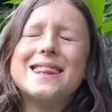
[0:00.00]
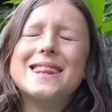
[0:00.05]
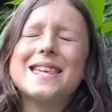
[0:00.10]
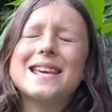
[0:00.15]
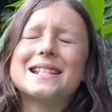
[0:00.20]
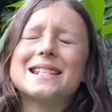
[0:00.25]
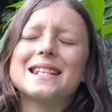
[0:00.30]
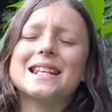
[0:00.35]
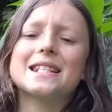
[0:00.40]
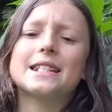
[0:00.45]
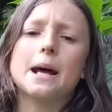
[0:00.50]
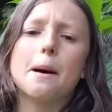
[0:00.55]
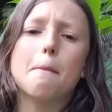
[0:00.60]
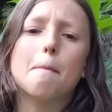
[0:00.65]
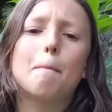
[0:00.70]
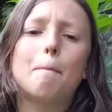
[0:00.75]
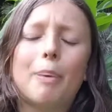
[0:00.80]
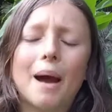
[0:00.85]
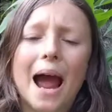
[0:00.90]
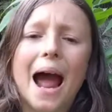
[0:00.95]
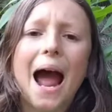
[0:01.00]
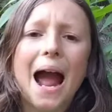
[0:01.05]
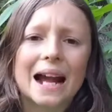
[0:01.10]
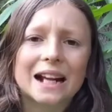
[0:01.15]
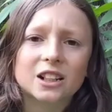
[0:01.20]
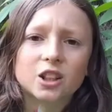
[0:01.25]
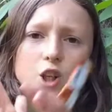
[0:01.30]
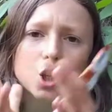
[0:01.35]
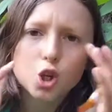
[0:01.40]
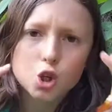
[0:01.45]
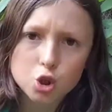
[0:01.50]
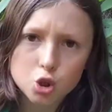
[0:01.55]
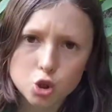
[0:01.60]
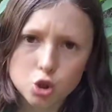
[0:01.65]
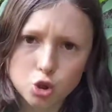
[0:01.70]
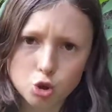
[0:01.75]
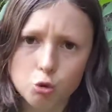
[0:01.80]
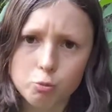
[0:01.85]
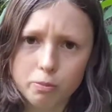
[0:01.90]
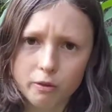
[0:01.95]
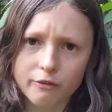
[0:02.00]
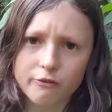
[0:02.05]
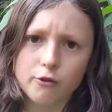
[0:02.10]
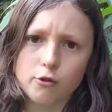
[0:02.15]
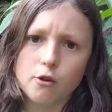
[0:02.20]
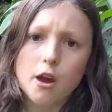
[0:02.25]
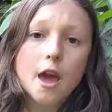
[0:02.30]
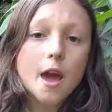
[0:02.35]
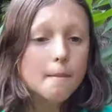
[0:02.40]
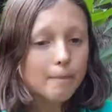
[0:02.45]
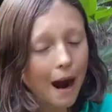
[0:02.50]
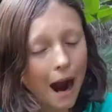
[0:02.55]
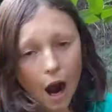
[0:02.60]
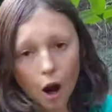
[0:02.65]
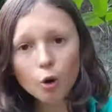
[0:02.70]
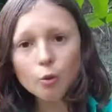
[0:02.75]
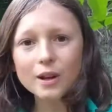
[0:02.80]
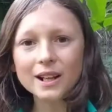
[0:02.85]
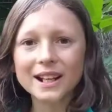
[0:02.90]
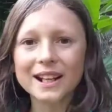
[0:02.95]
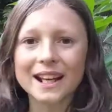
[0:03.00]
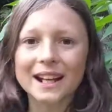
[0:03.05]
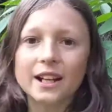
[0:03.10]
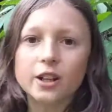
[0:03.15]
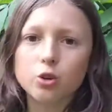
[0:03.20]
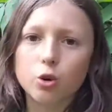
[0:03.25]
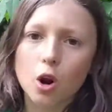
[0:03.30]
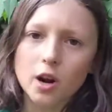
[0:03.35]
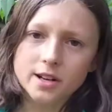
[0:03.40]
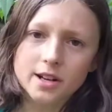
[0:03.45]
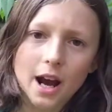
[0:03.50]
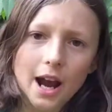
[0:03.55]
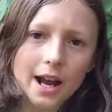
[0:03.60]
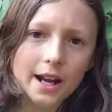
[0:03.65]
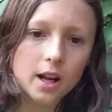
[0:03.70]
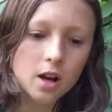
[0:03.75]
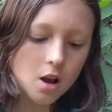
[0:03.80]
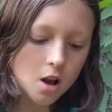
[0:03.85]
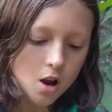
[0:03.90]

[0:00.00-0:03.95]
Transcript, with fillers: This is a packed superfood. But how are we gonna get into our diet?